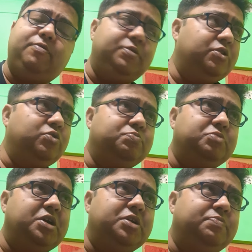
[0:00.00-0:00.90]

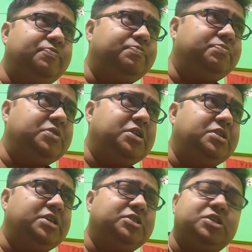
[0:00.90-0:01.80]
in
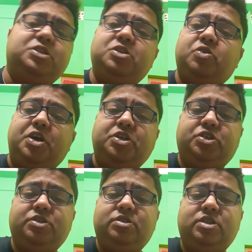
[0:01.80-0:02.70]
certain
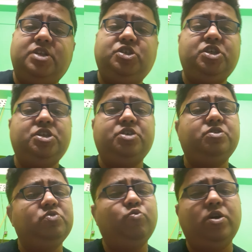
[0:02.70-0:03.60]
occasions that she
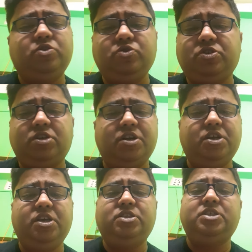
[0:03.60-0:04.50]
doesn't want to
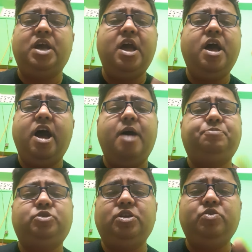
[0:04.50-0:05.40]
study. It's
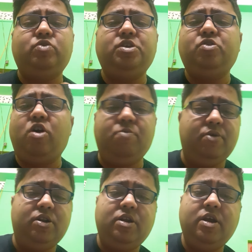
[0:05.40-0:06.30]
absolutely
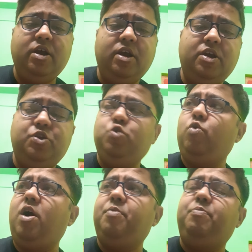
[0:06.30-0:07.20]
normal.
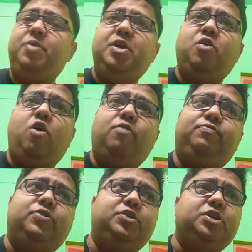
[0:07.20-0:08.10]
You are being
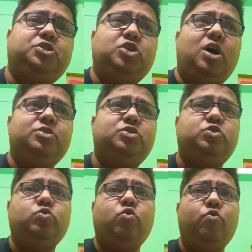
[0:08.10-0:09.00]
offered a chance
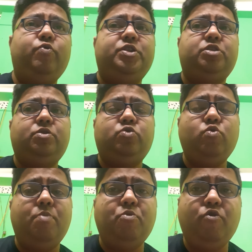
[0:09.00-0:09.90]
to go with
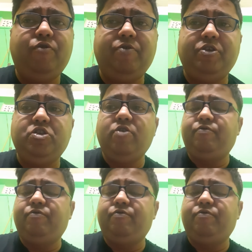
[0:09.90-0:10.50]
to a movie with your